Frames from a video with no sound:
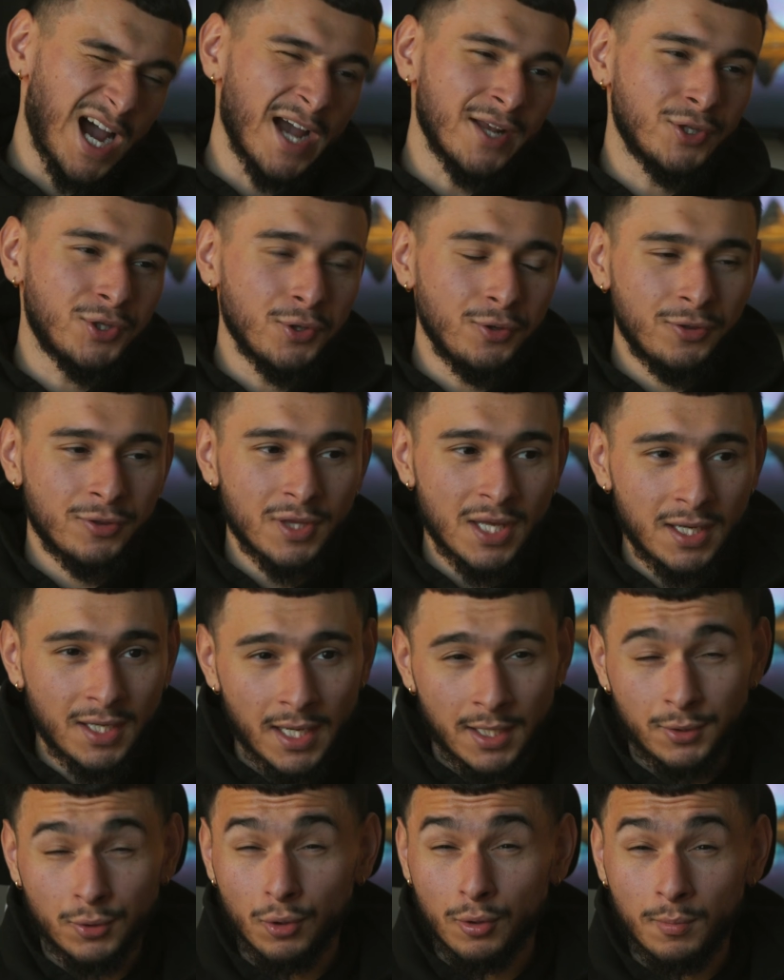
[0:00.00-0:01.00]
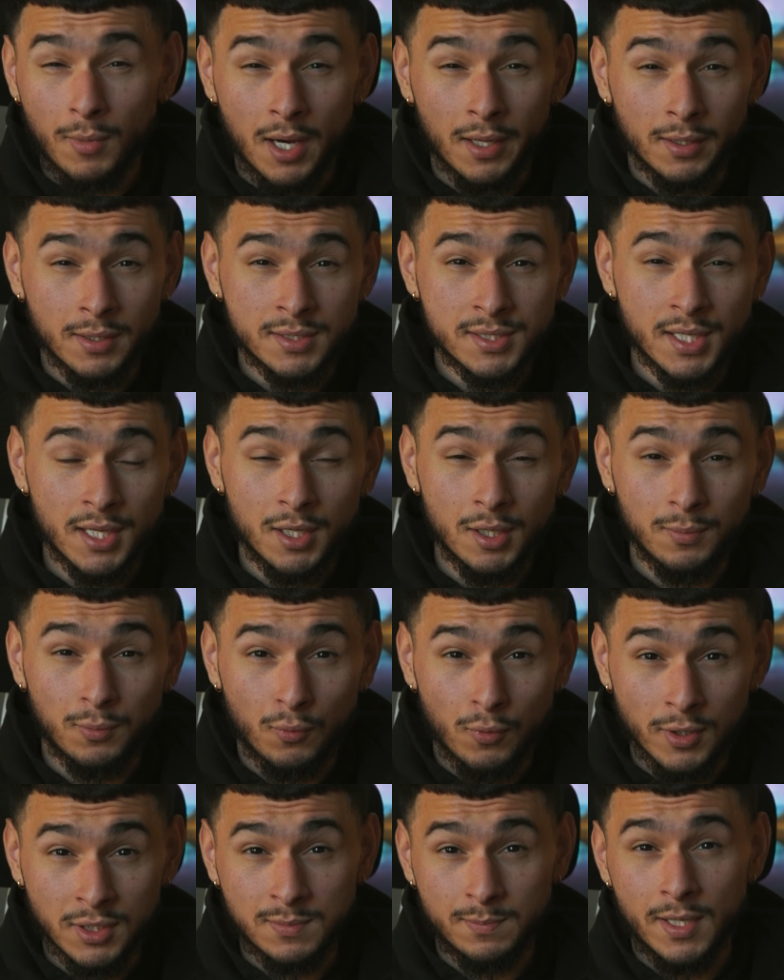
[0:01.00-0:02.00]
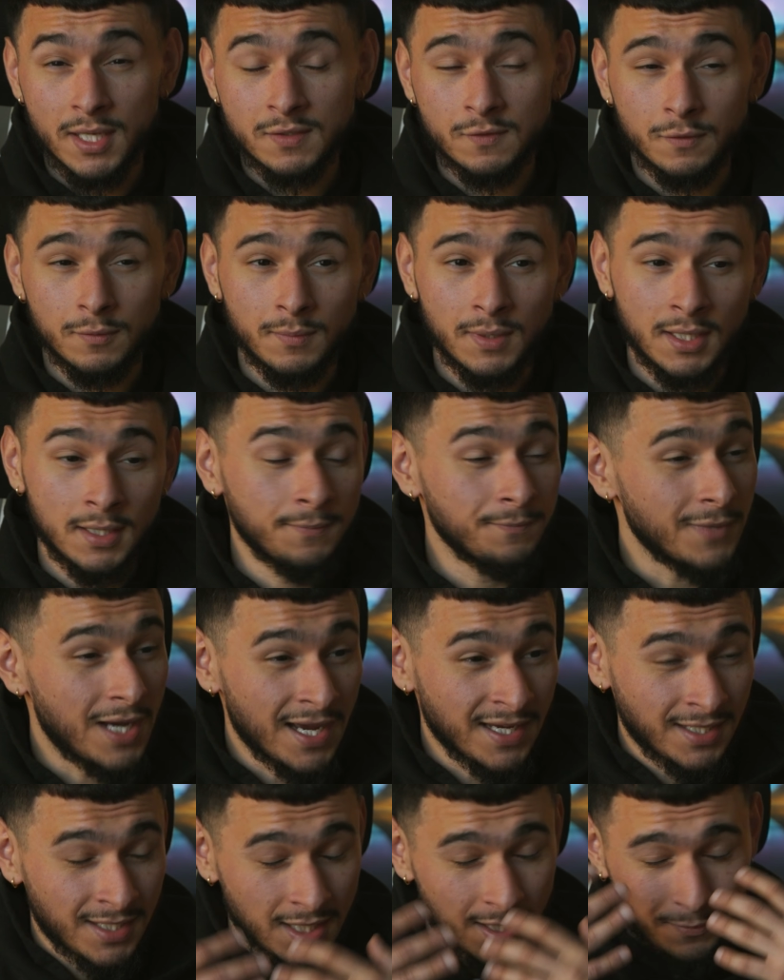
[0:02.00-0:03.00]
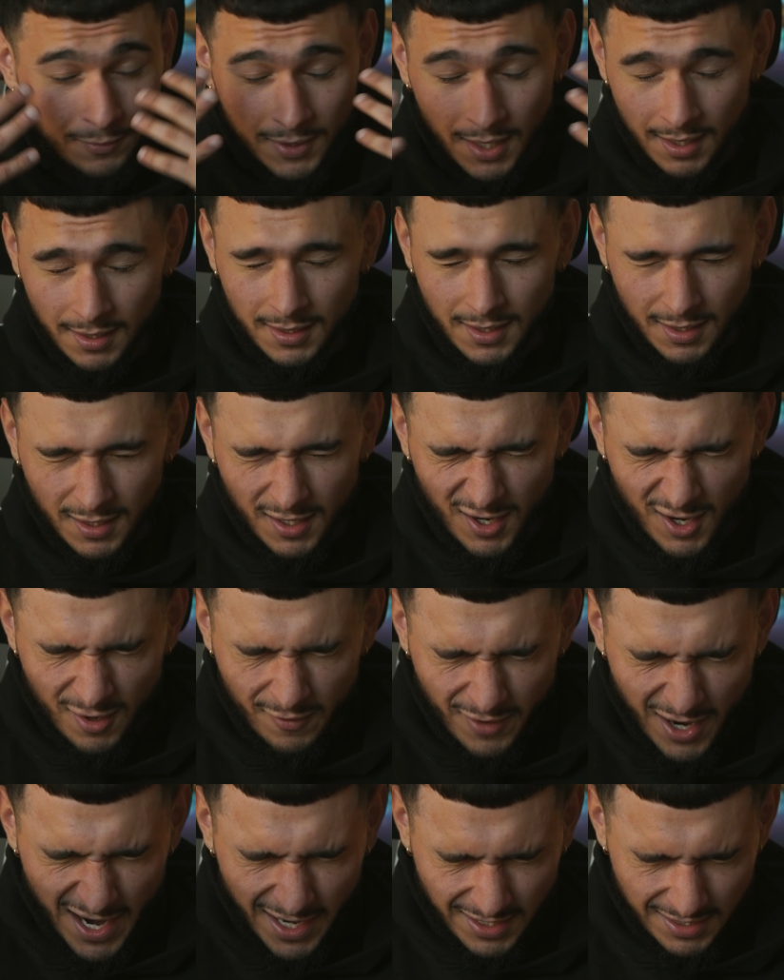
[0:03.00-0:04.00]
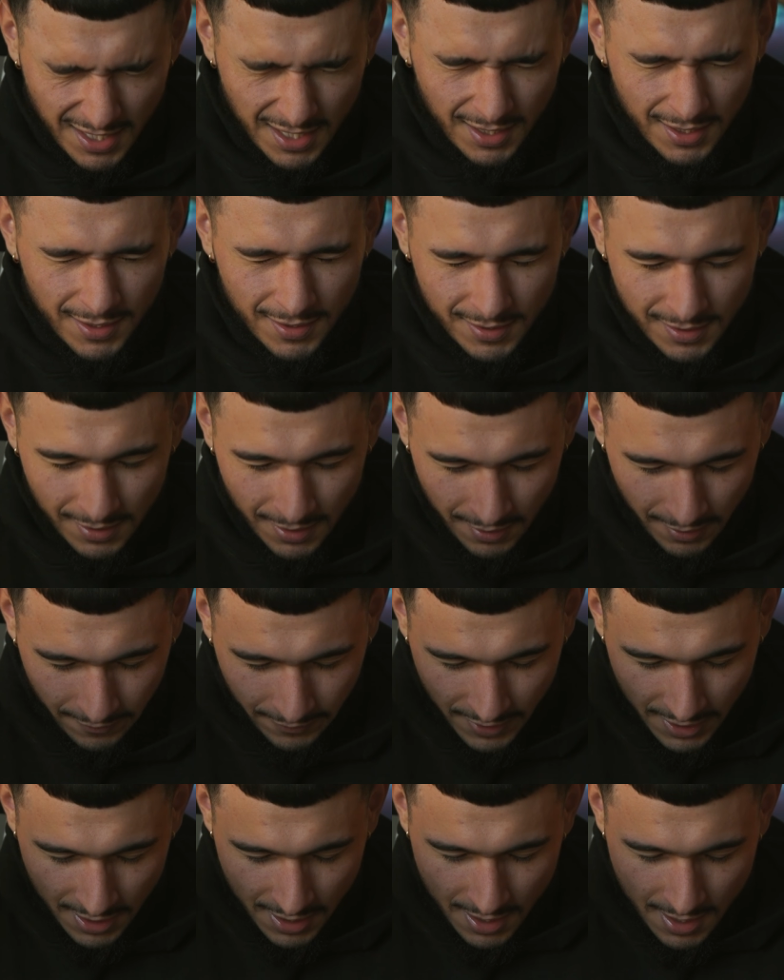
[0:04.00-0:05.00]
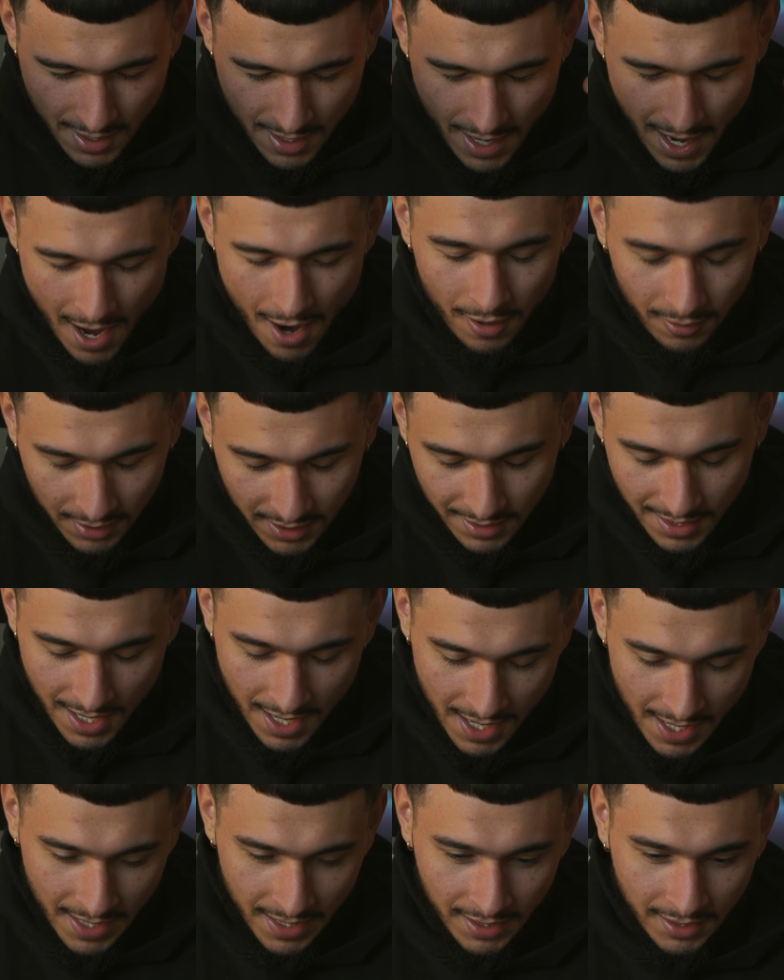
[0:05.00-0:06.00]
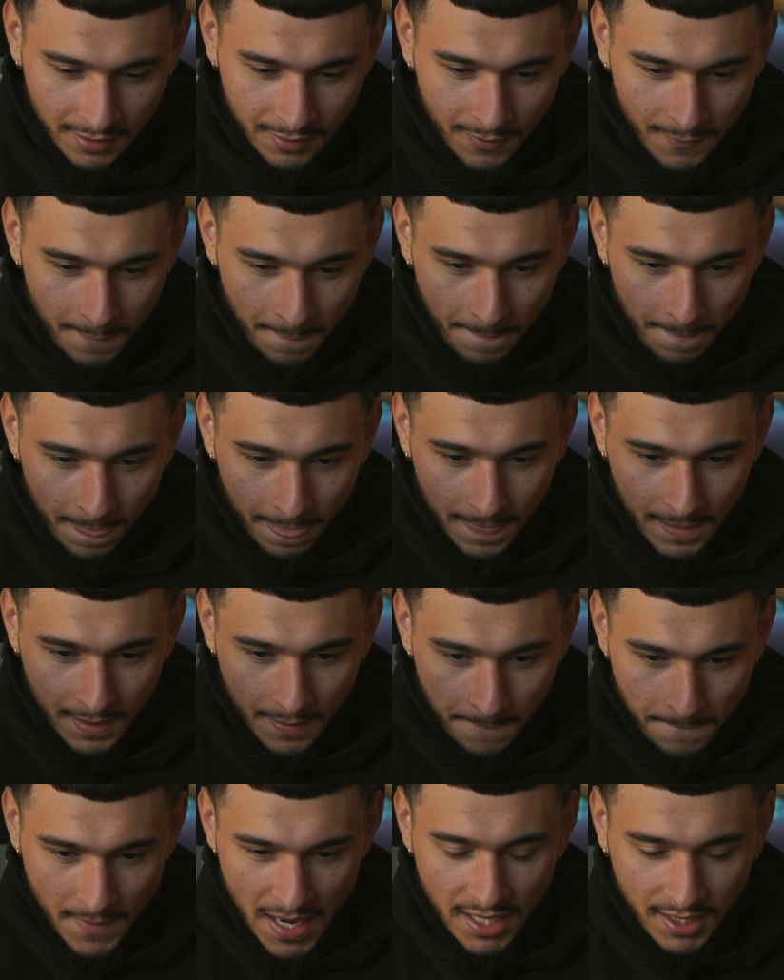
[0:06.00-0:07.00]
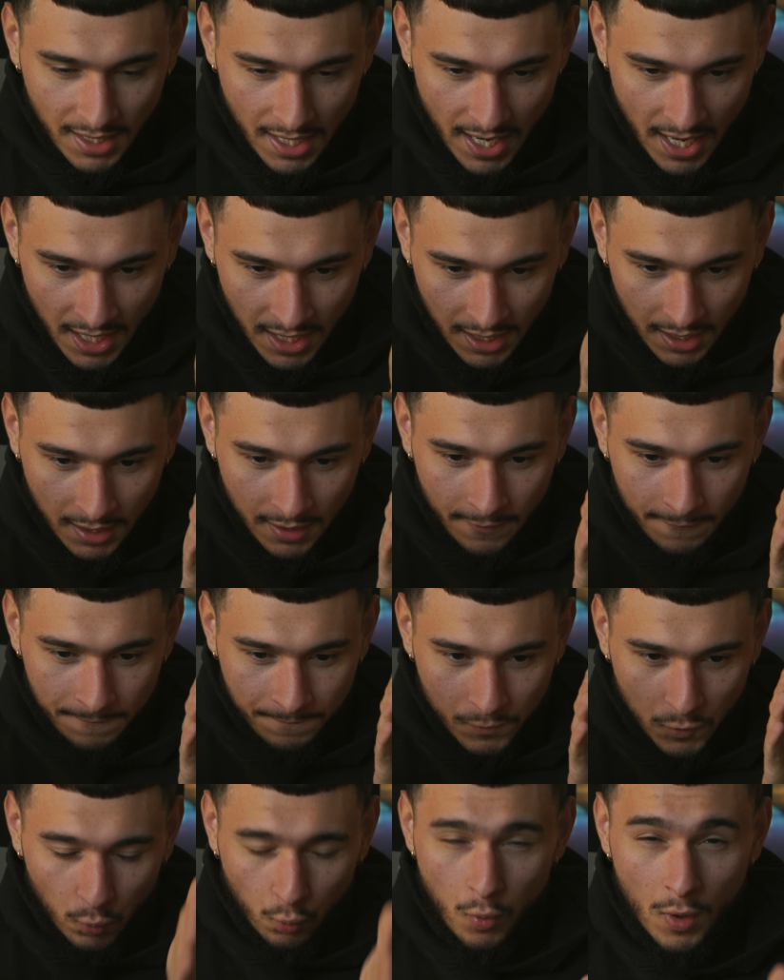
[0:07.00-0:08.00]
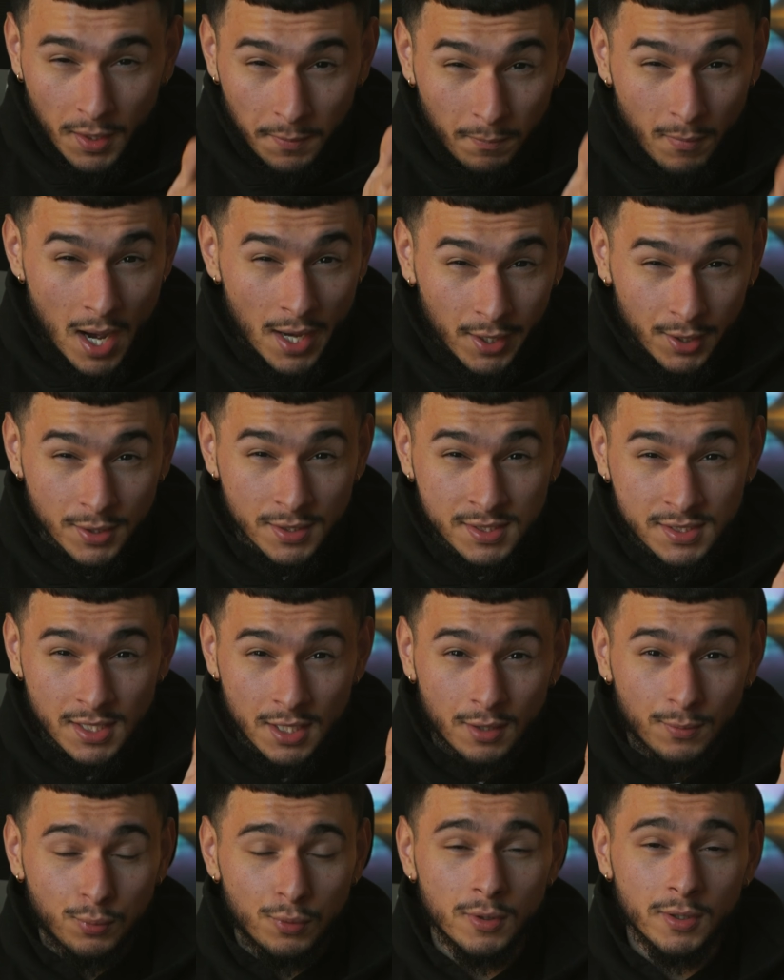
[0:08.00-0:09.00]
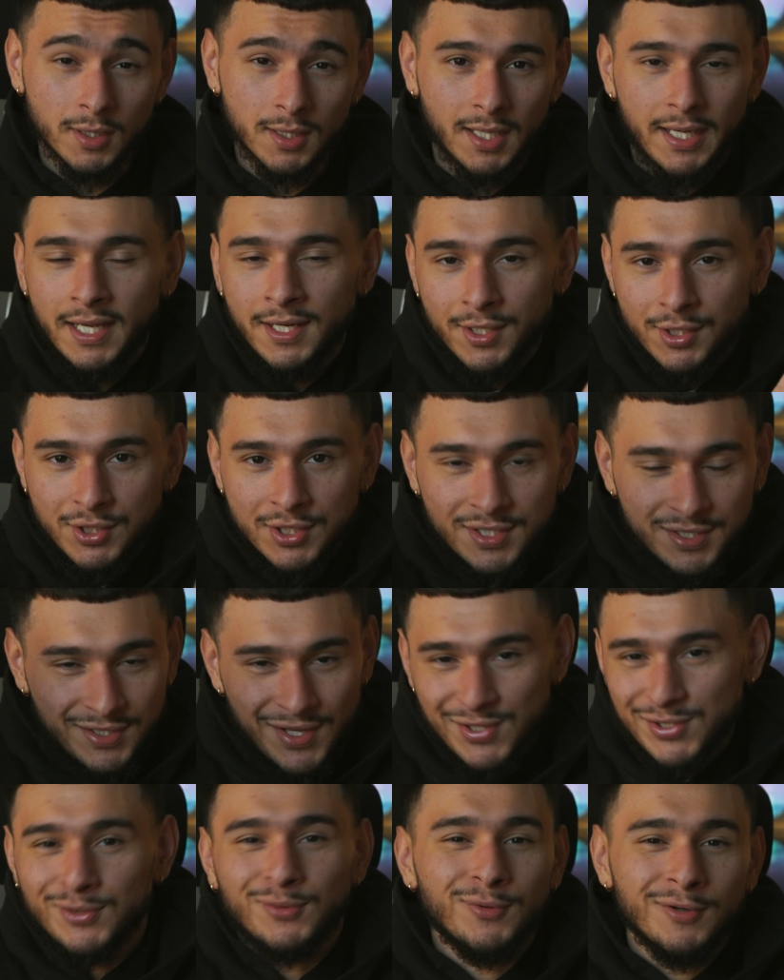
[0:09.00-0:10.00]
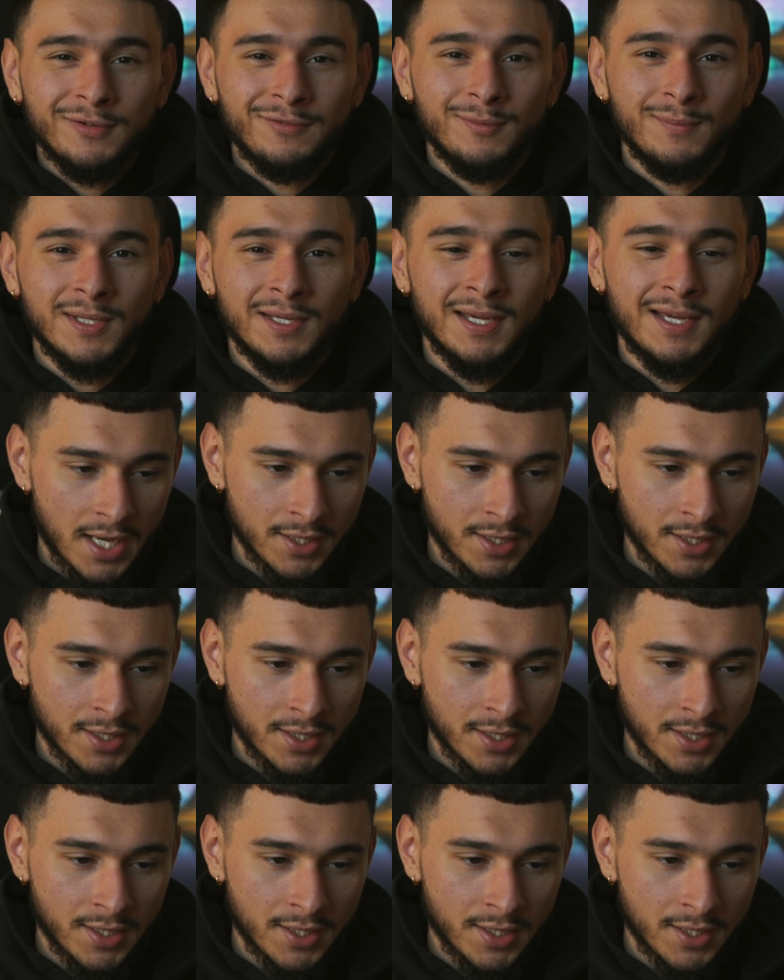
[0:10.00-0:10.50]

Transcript: I do think a dual monitor setup works best for me. I keep thinking of ideas of how can I make a one monitor setup work, and it just doesn't work for me.